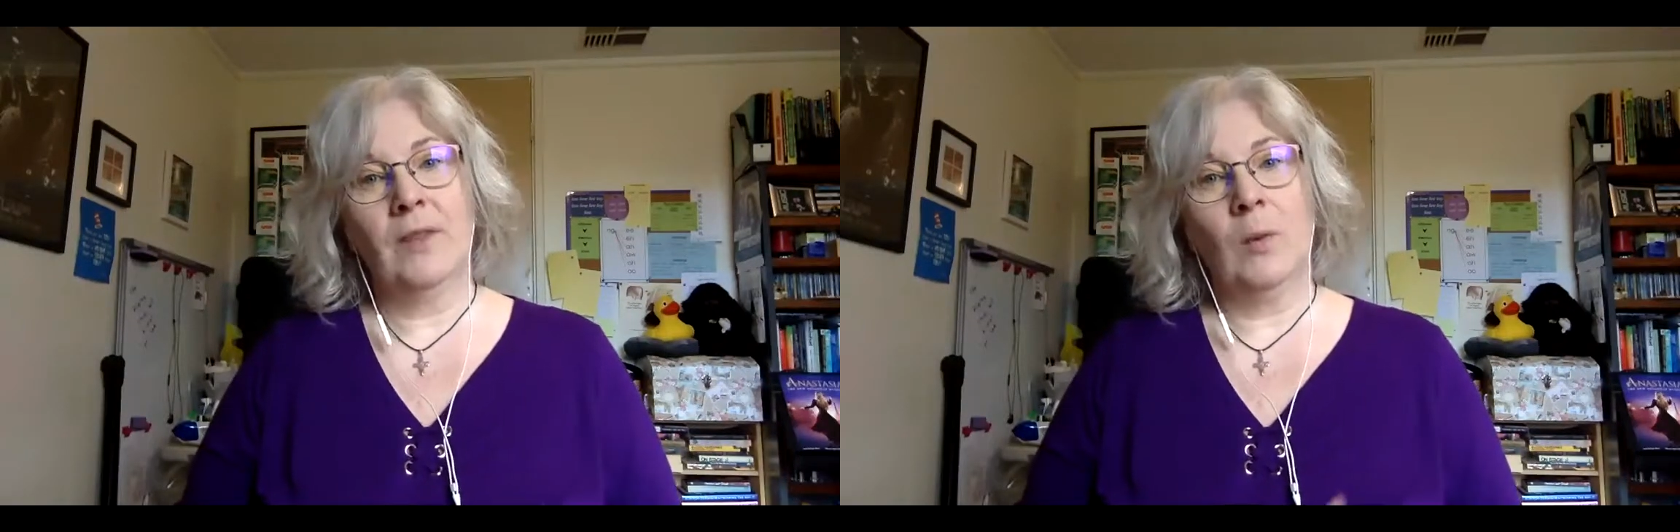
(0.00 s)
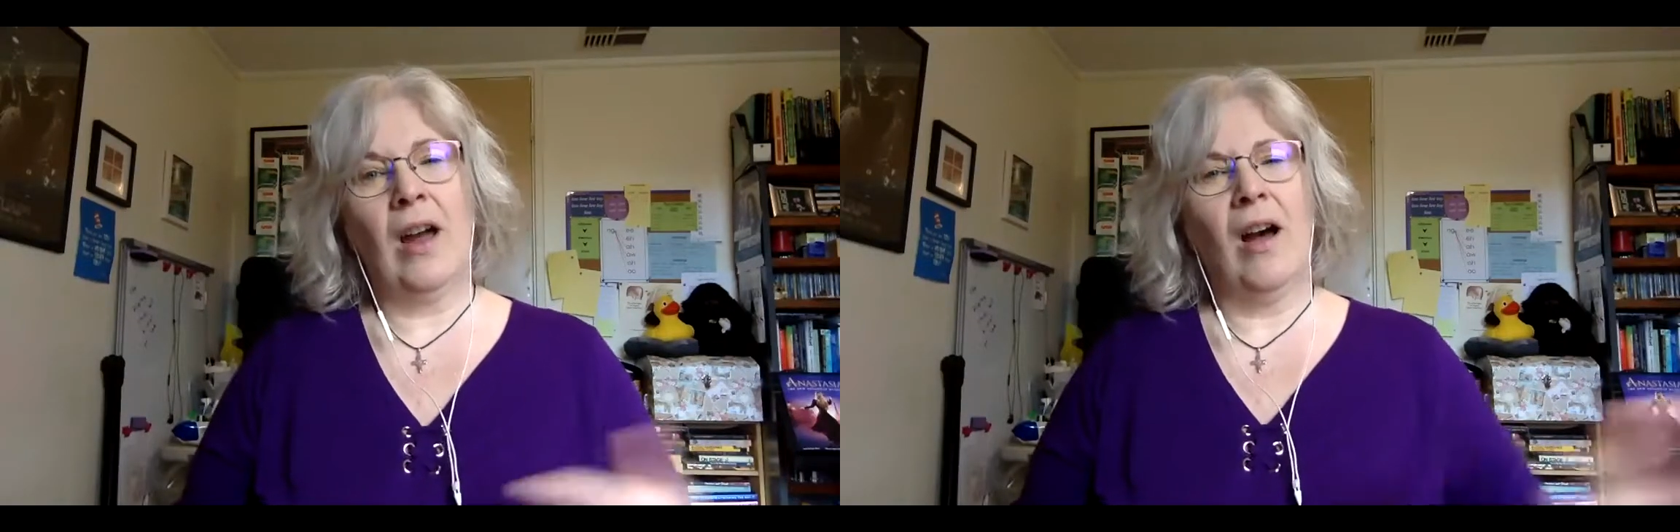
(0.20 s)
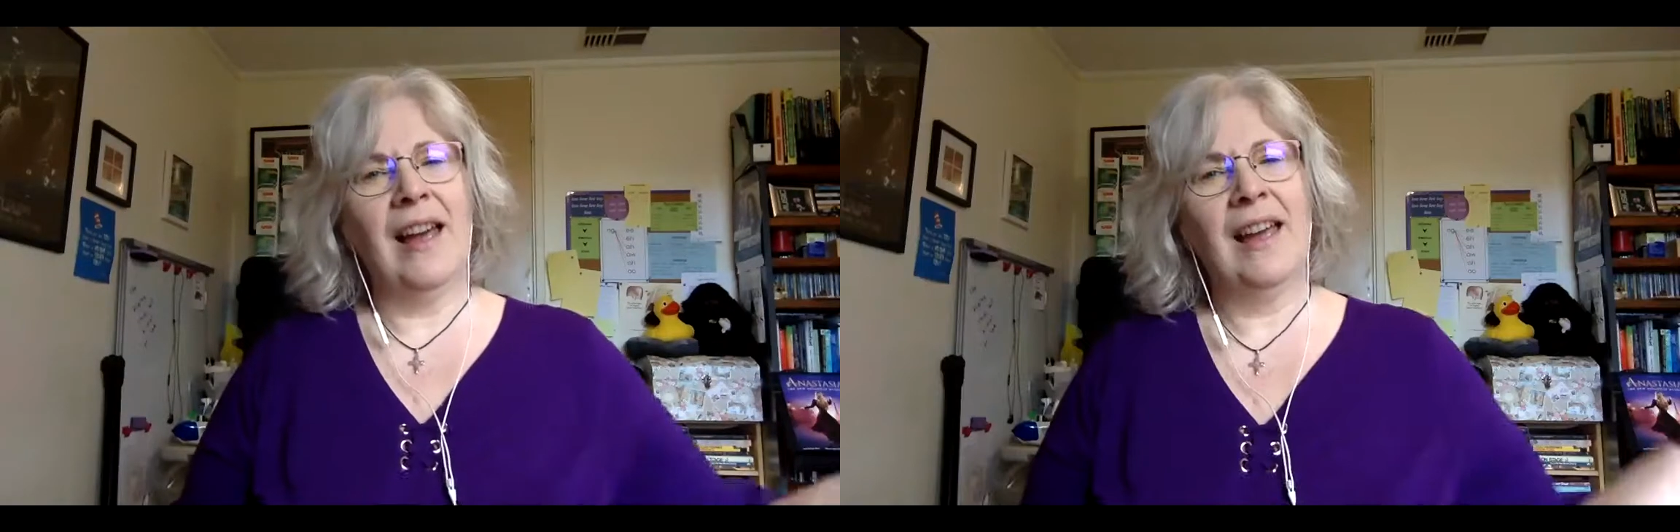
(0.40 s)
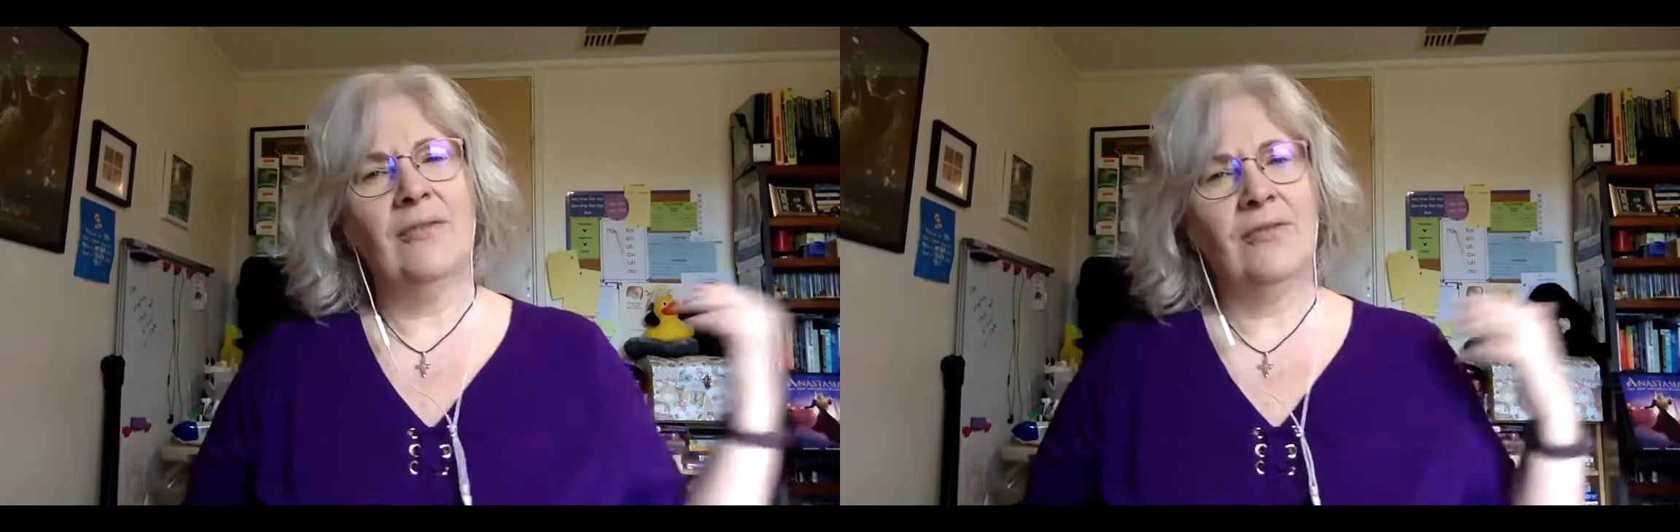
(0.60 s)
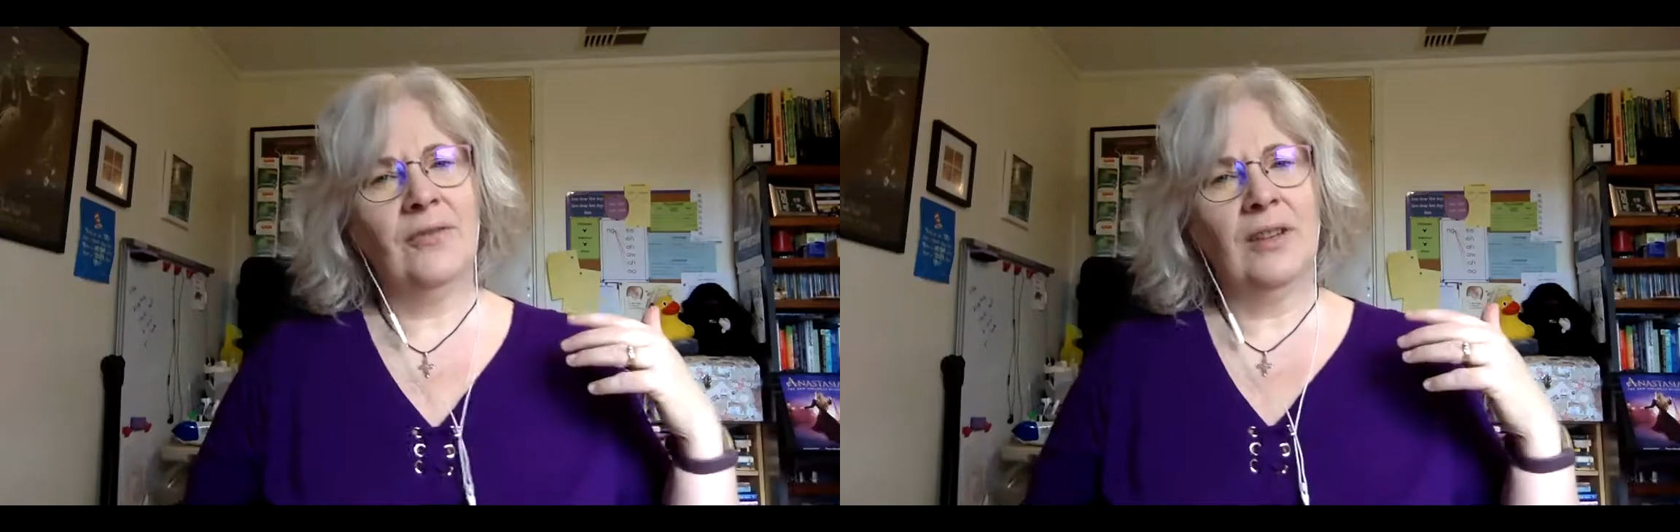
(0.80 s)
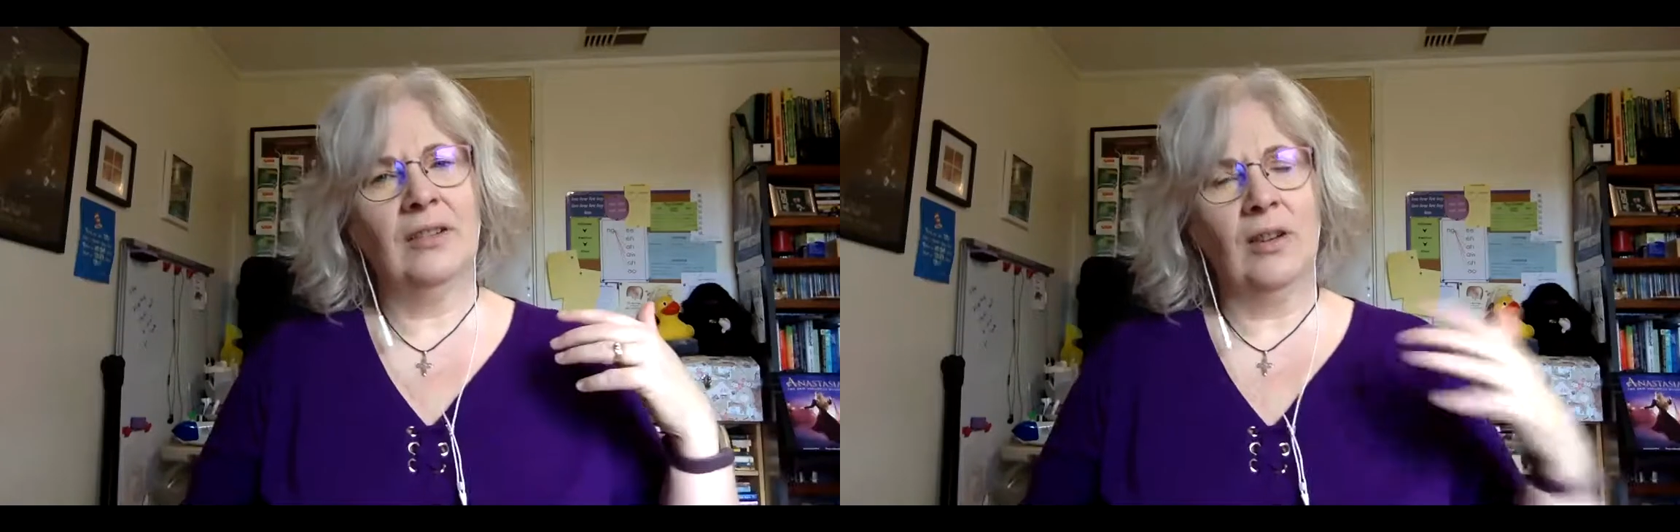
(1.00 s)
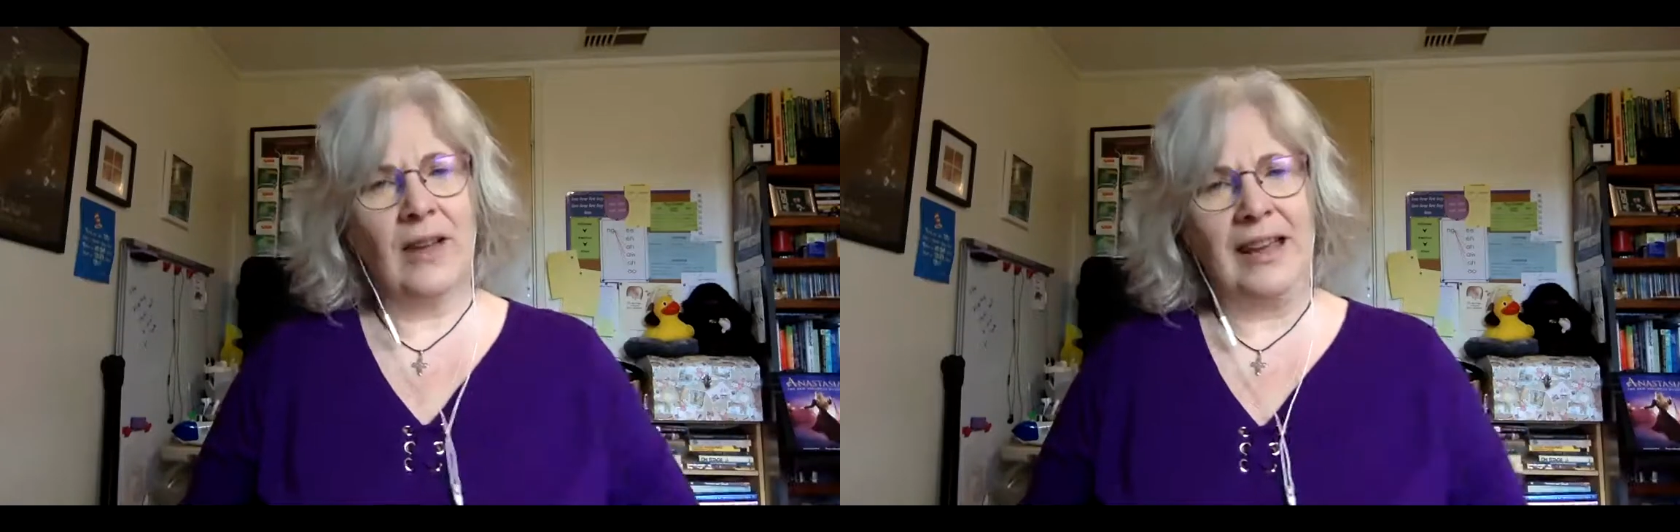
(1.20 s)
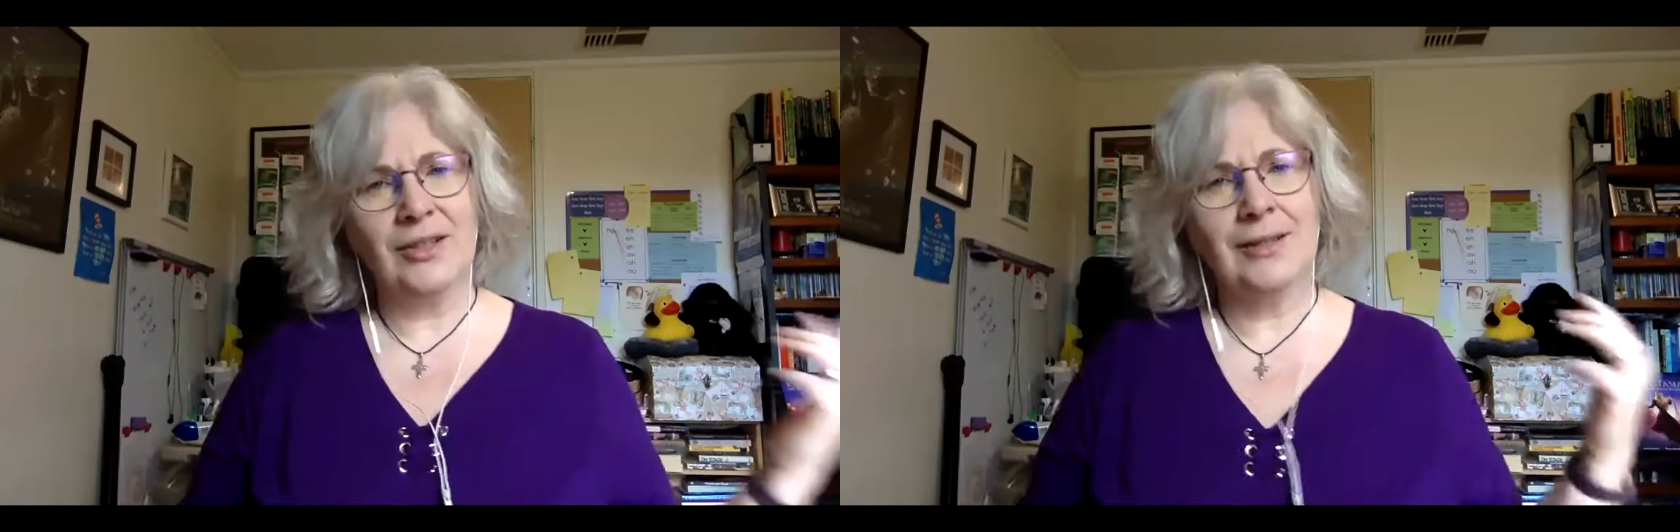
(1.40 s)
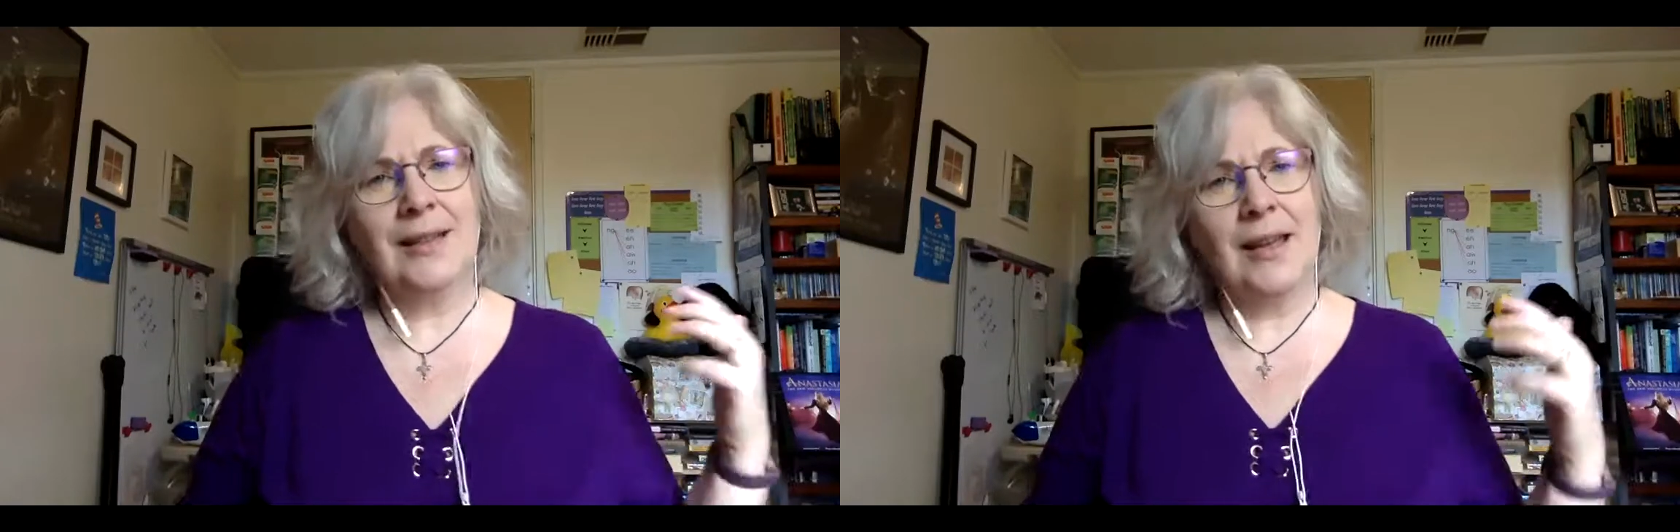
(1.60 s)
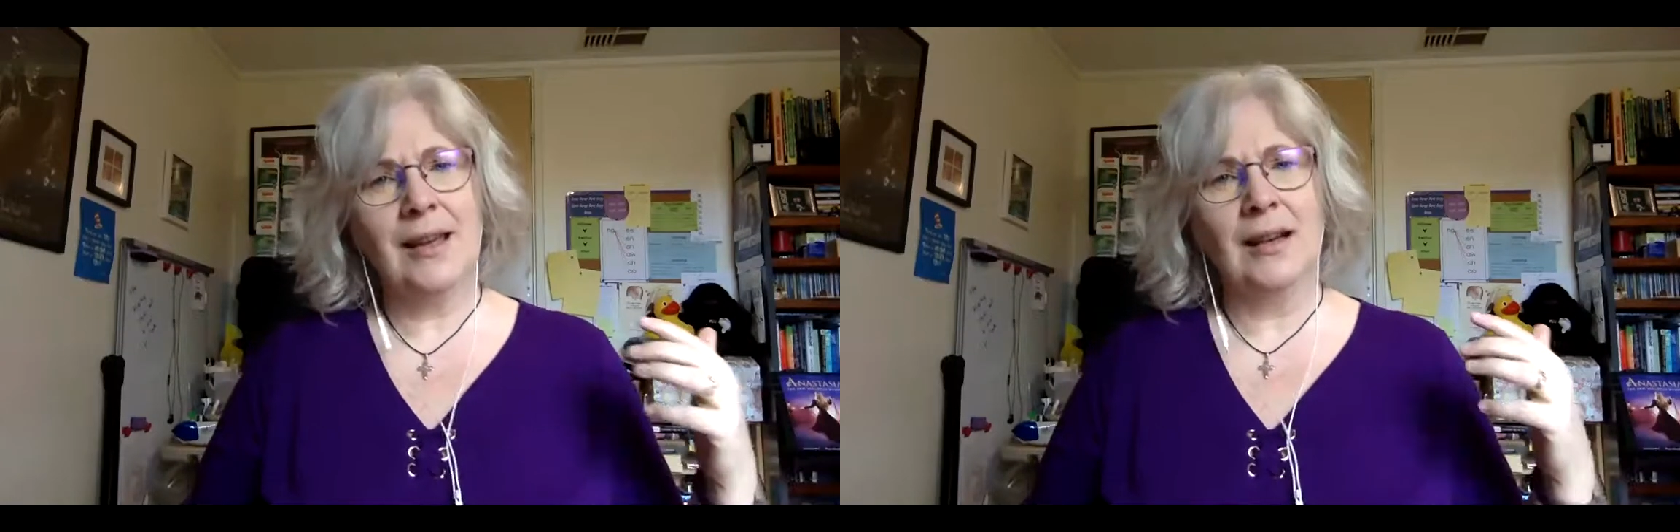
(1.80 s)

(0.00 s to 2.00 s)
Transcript: where I have a lot of agency